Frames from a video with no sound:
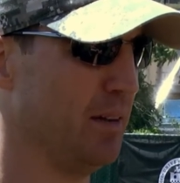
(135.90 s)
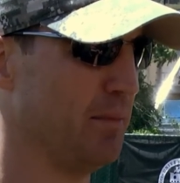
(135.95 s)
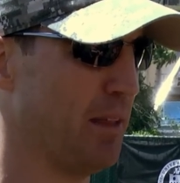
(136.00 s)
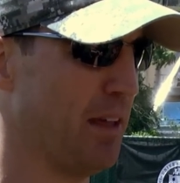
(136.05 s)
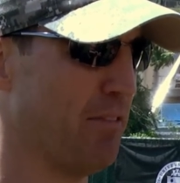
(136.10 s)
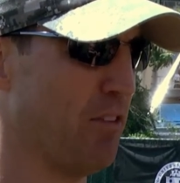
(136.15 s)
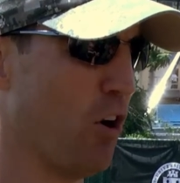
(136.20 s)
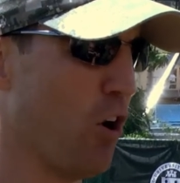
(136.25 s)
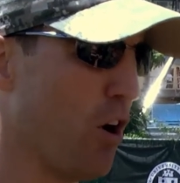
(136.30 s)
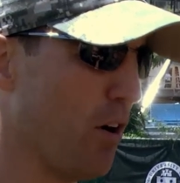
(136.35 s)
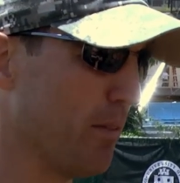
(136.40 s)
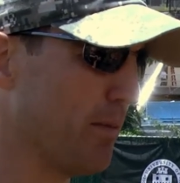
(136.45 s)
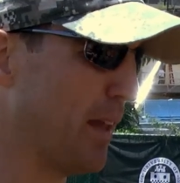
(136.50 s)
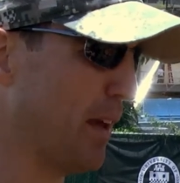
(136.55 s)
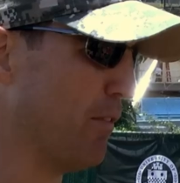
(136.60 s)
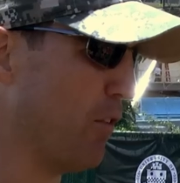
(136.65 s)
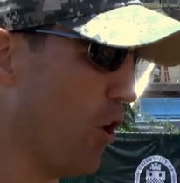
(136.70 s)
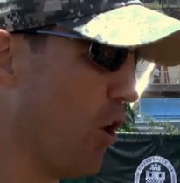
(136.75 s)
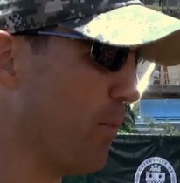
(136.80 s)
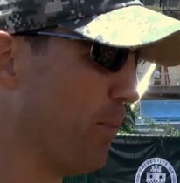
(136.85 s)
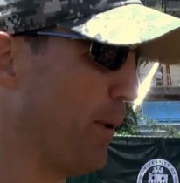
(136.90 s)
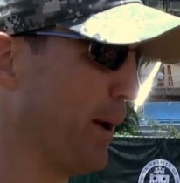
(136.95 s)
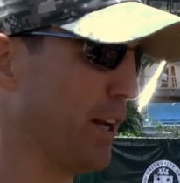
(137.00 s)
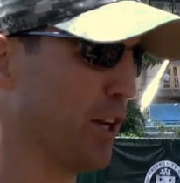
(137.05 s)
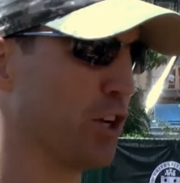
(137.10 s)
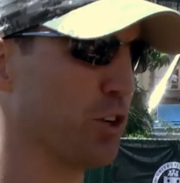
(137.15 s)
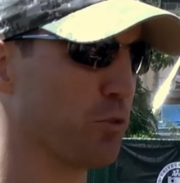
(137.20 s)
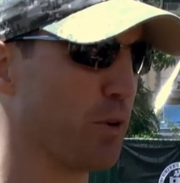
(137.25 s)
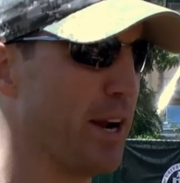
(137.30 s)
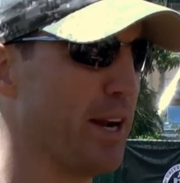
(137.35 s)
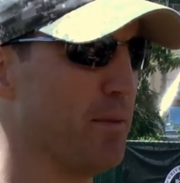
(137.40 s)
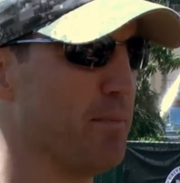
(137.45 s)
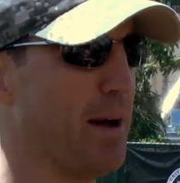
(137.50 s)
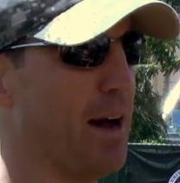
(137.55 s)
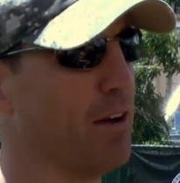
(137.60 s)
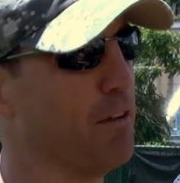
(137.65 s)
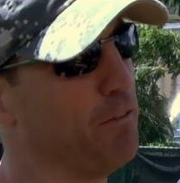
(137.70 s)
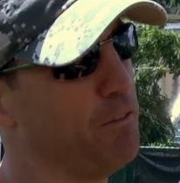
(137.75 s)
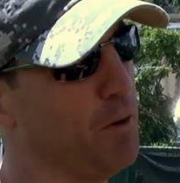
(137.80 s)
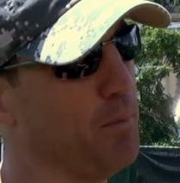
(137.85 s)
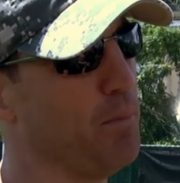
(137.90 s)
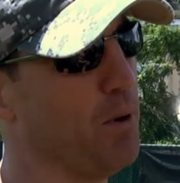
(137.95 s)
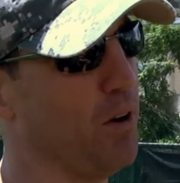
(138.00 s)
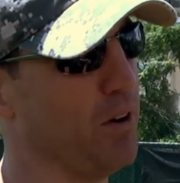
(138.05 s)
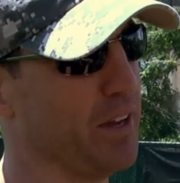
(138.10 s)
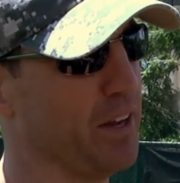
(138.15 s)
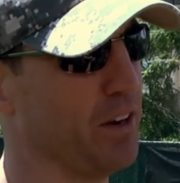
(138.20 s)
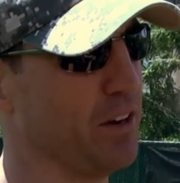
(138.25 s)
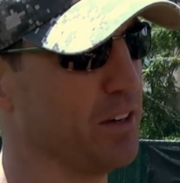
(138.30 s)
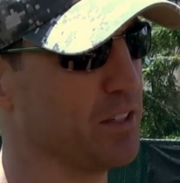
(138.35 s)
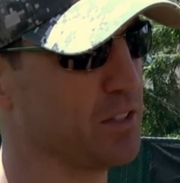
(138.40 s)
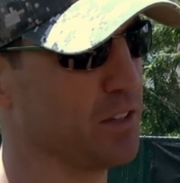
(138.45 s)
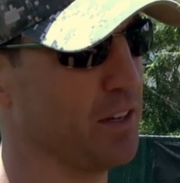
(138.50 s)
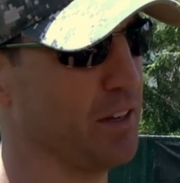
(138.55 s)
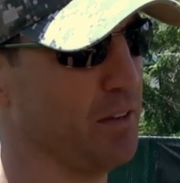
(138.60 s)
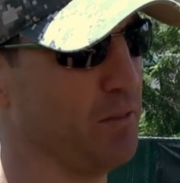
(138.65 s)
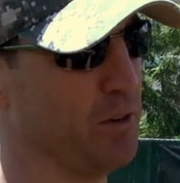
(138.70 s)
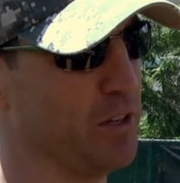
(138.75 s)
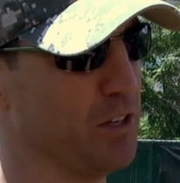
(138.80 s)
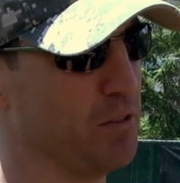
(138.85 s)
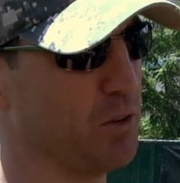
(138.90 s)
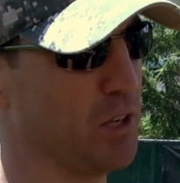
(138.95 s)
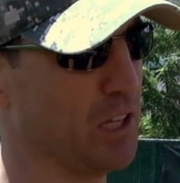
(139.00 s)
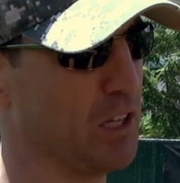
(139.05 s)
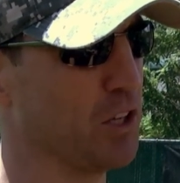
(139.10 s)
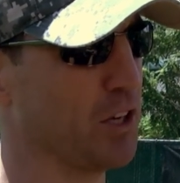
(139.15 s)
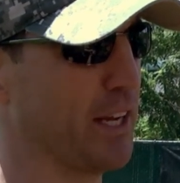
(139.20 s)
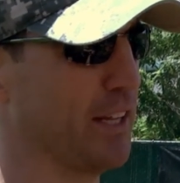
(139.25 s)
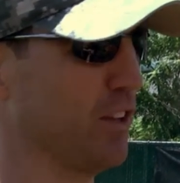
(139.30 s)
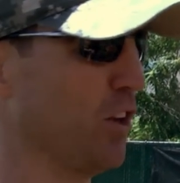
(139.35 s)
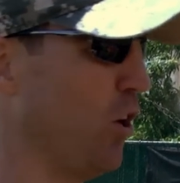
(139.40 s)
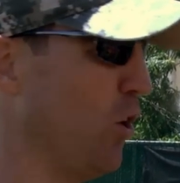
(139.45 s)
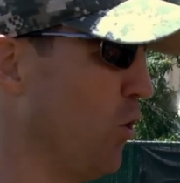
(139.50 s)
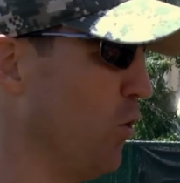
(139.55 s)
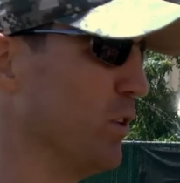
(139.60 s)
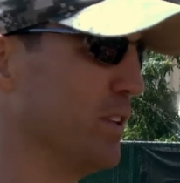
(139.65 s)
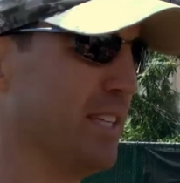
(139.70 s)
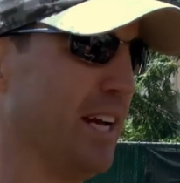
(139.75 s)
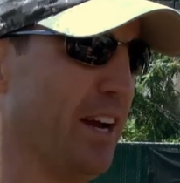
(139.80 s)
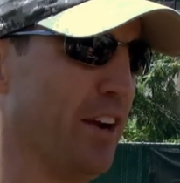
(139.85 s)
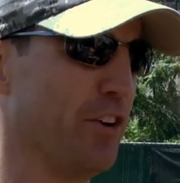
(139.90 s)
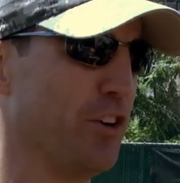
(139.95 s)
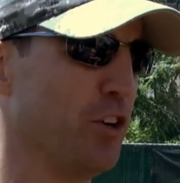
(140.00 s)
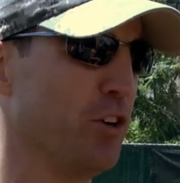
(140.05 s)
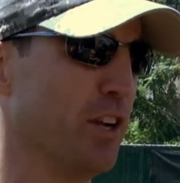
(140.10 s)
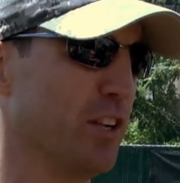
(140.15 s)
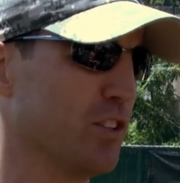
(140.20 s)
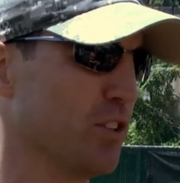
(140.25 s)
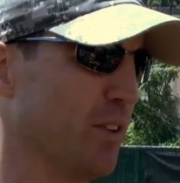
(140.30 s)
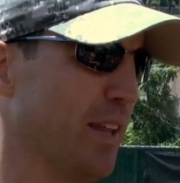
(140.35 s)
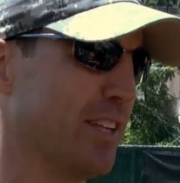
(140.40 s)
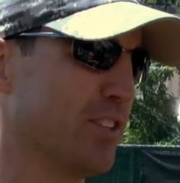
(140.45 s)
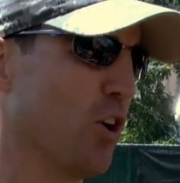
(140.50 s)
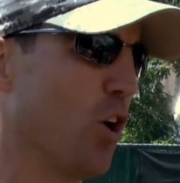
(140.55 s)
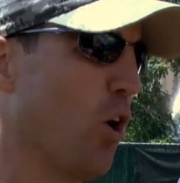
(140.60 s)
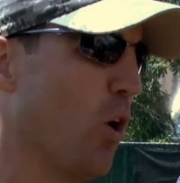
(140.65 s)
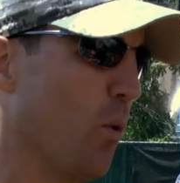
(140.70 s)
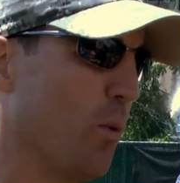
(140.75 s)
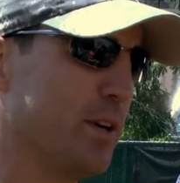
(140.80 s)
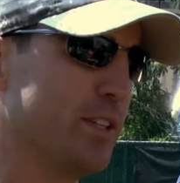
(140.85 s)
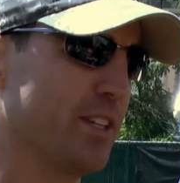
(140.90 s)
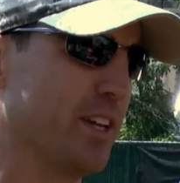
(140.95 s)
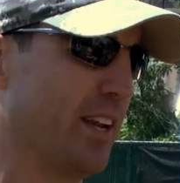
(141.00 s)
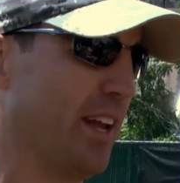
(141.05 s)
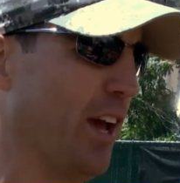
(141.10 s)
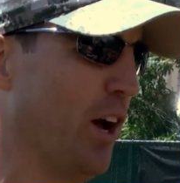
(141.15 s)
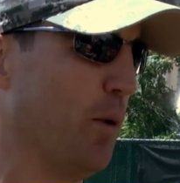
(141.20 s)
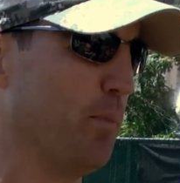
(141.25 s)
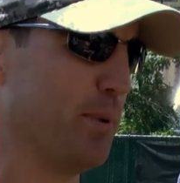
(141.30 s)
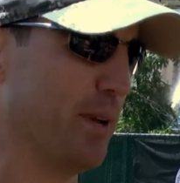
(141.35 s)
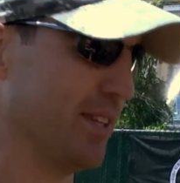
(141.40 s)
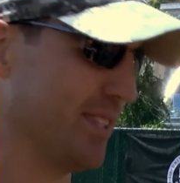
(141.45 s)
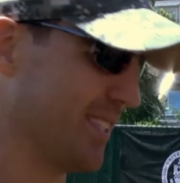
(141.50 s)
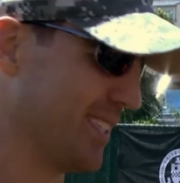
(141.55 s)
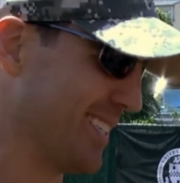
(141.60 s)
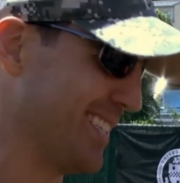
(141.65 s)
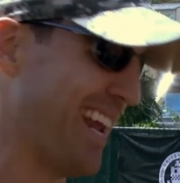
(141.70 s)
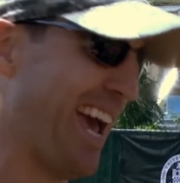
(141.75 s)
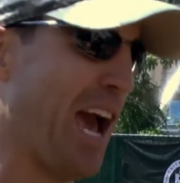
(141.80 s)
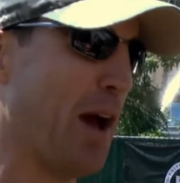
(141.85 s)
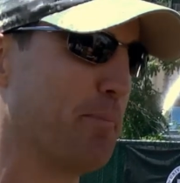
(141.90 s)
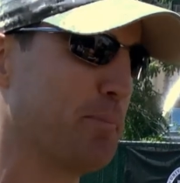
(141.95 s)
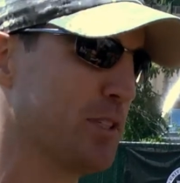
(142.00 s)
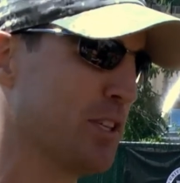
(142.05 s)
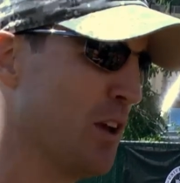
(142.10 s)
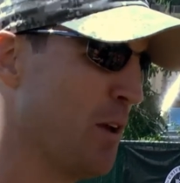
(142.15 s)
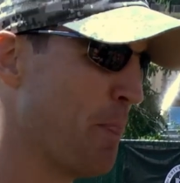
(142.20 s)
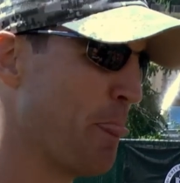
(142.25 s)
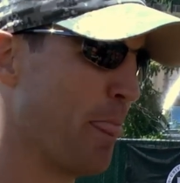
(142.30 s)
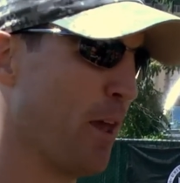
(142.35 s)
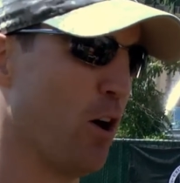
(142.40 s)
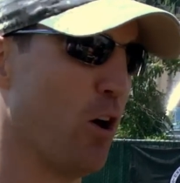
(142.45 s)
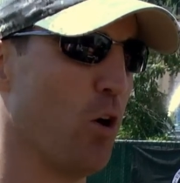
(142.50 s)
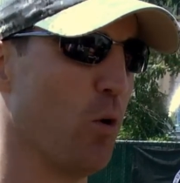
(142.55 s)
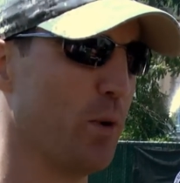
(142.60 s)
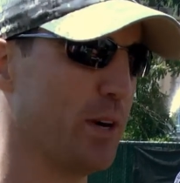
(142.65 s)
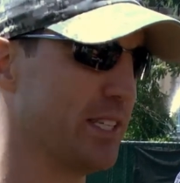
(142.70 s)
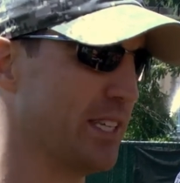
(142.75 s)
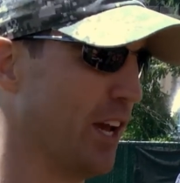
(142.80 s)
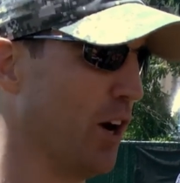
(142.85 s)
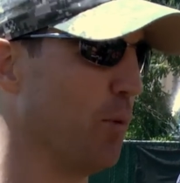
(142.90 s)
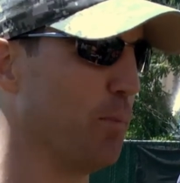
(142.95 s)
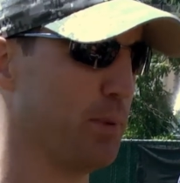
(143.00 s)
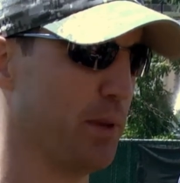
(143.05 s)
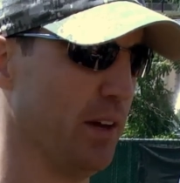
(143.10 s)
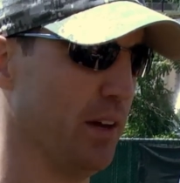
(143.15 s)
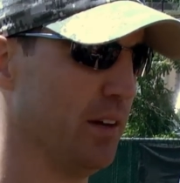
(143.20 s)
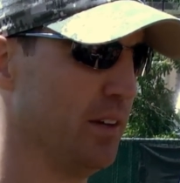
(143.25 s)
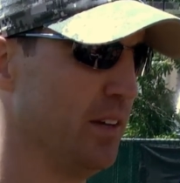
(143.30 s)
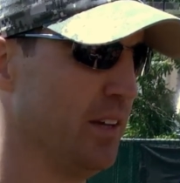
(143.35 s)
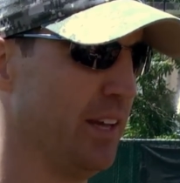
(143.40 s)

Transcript: They've all played a great amount of football here when you really look at the whole entire unit. So that's always going to help you. Snaps always help you.